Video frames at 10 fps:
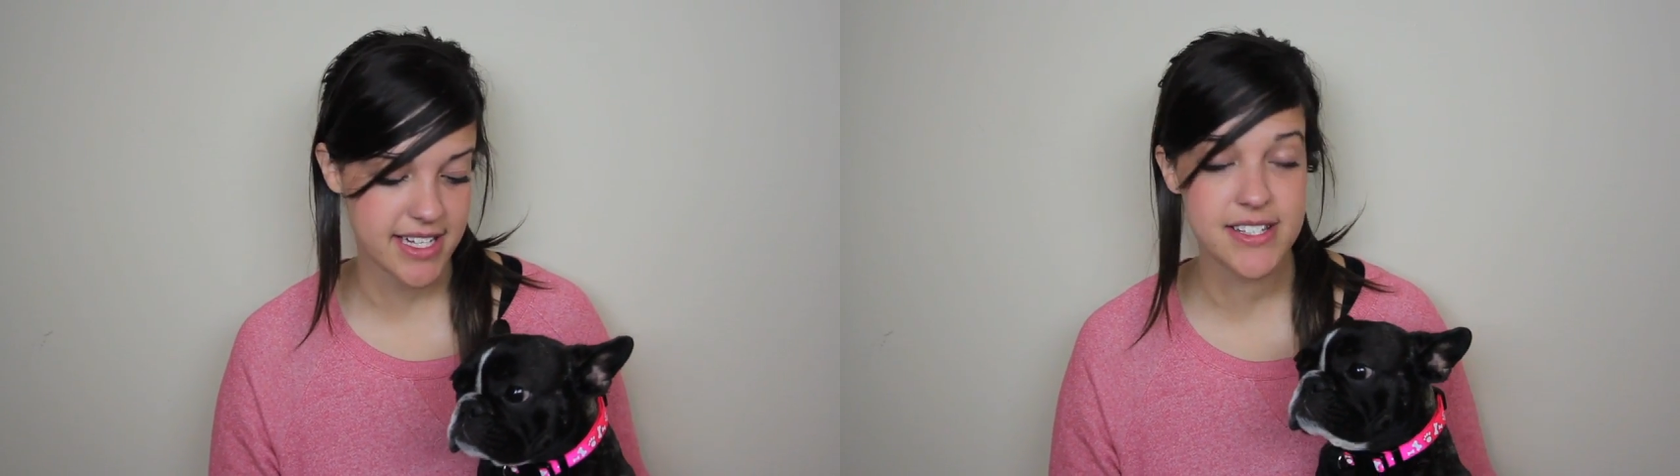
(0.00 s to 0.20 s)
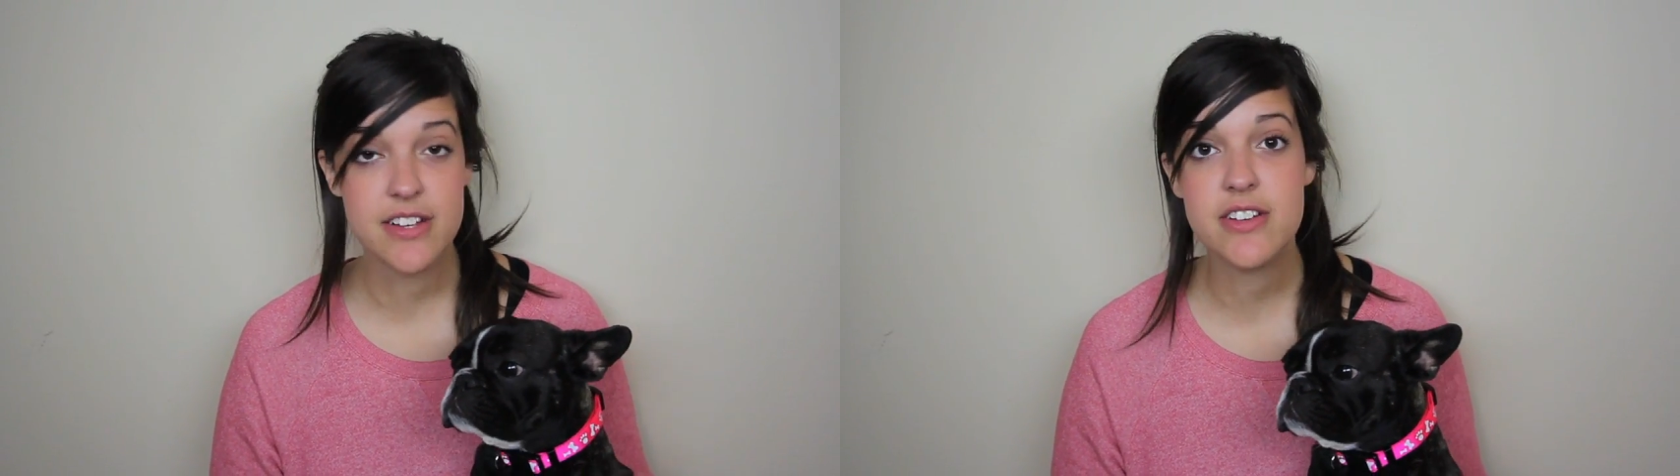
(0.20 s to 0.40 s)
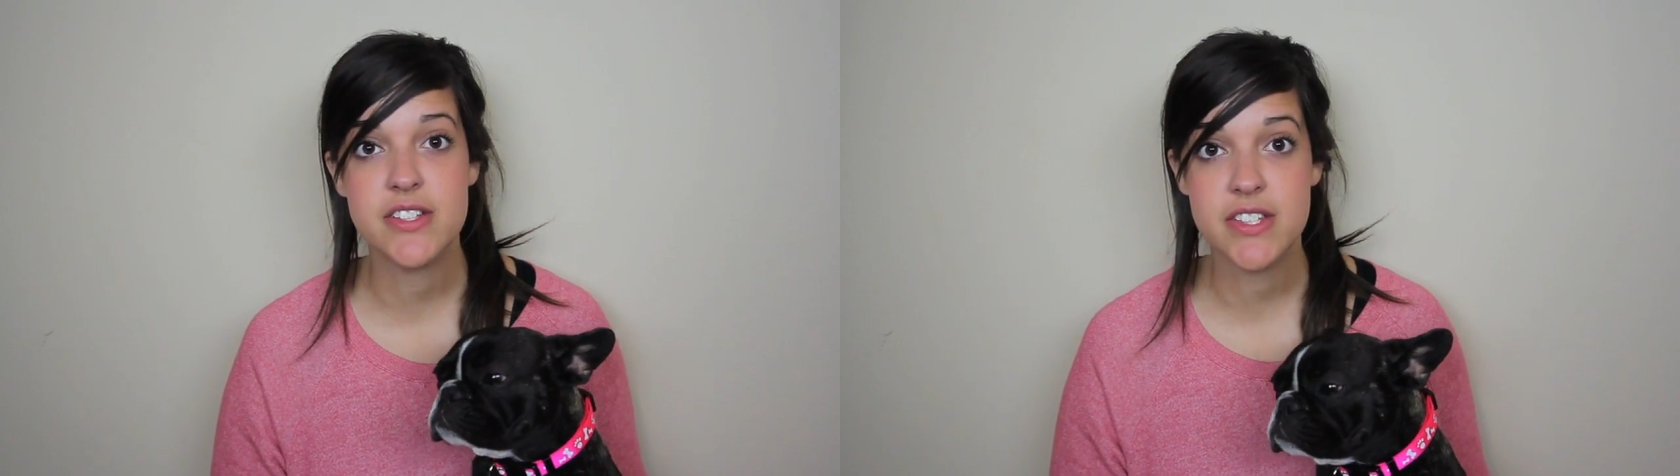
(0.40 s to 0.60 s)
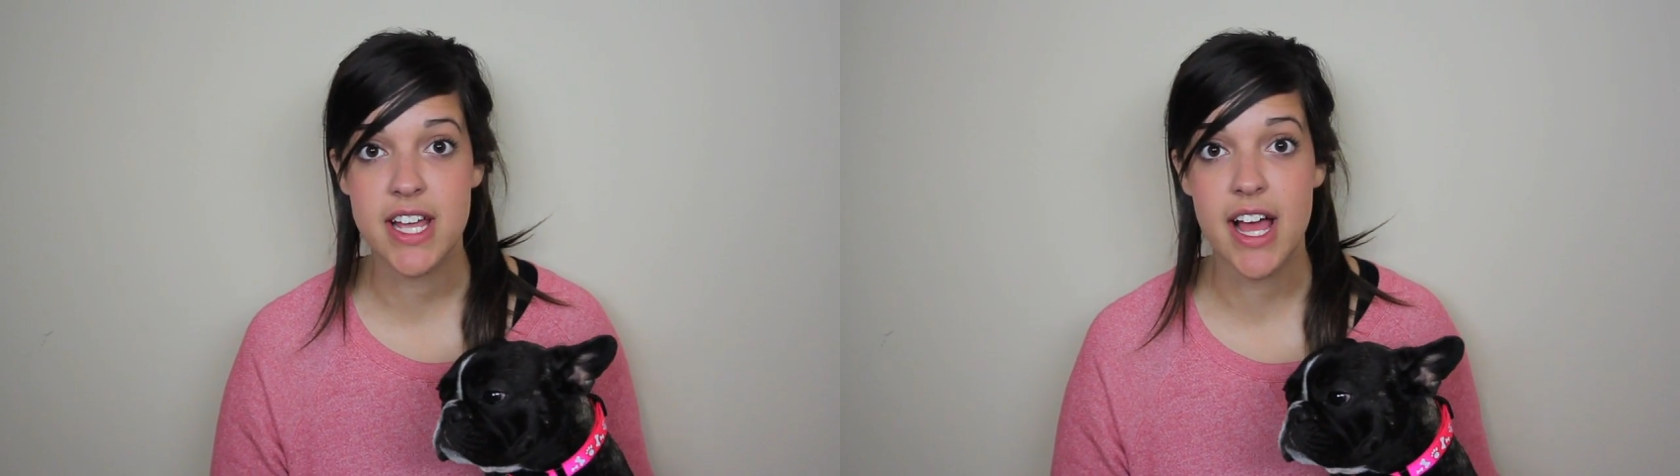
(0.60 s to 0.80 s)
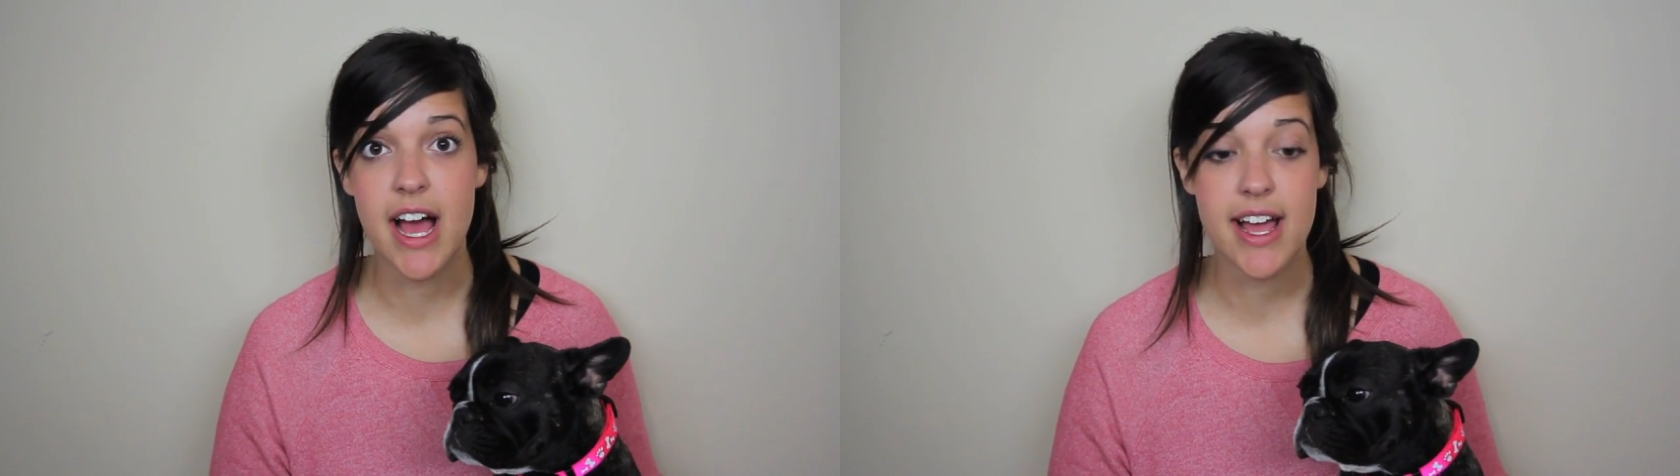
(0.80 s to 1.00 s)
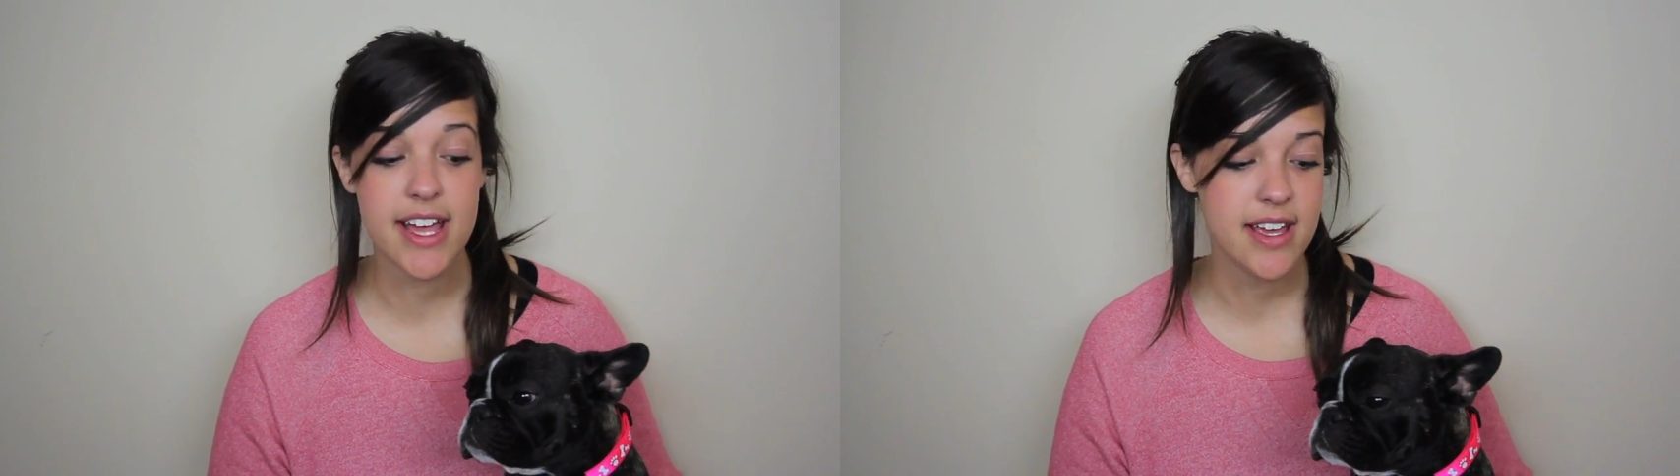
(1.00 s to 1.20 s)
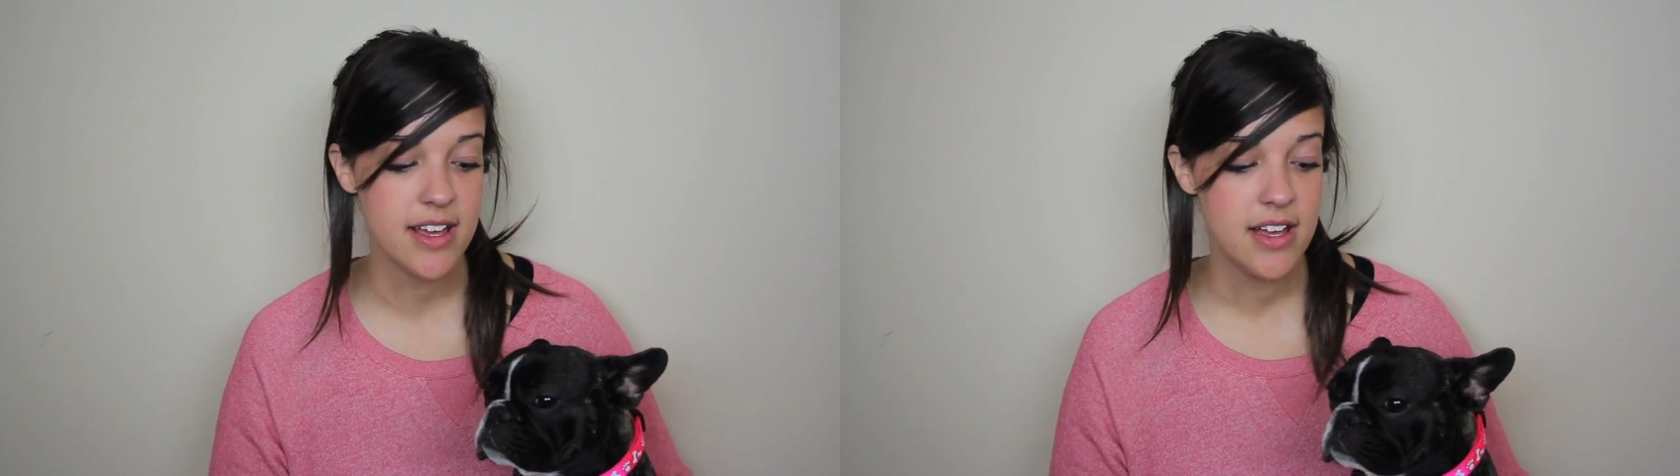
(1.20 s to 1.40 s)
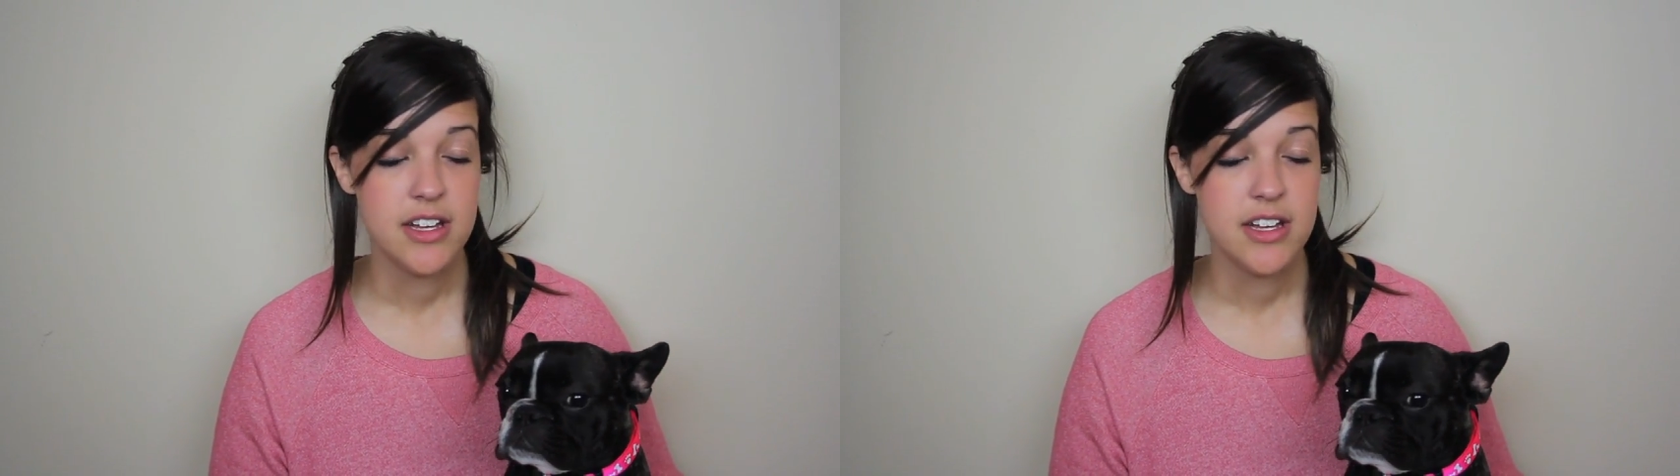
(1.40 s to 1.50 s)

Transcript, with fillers: Like seriously, I